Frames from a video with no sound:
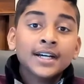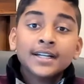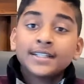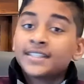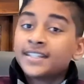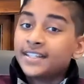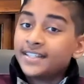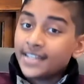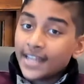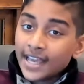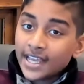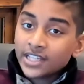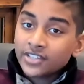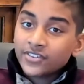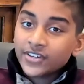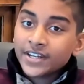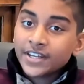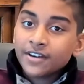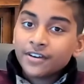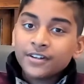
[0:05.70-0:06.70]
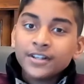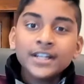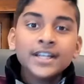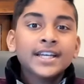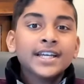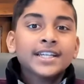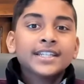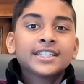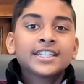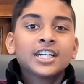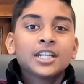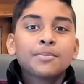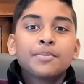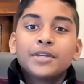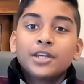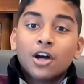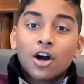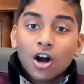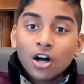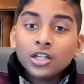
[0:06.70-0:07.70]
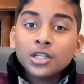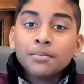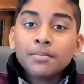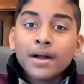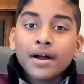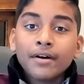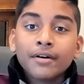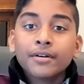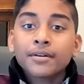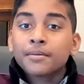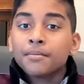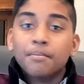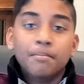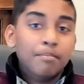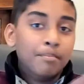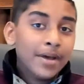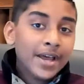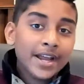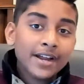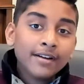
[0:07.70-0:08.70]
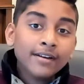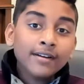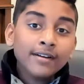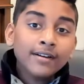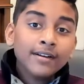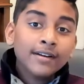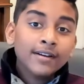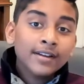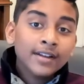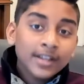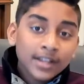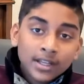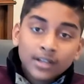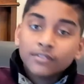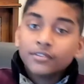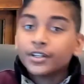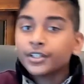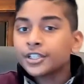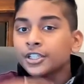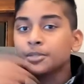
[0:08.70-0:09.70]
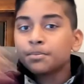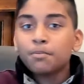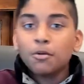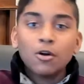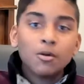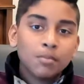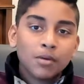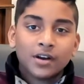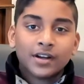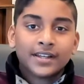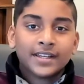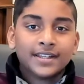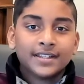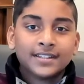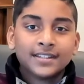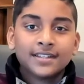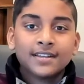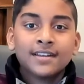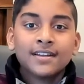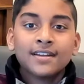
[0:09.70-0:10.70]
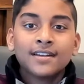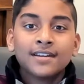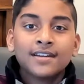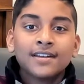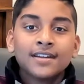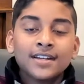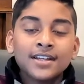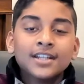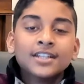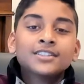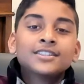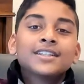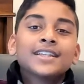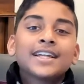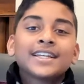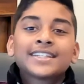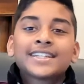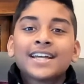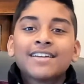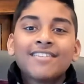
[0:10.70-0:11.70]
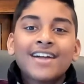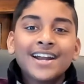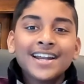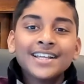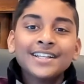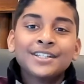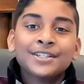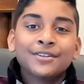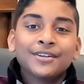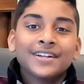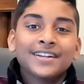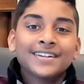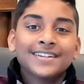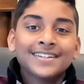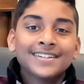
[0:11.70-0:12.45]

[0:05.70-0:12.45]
Today's video is going to be all about bear versus bull markets. So let's get right into it.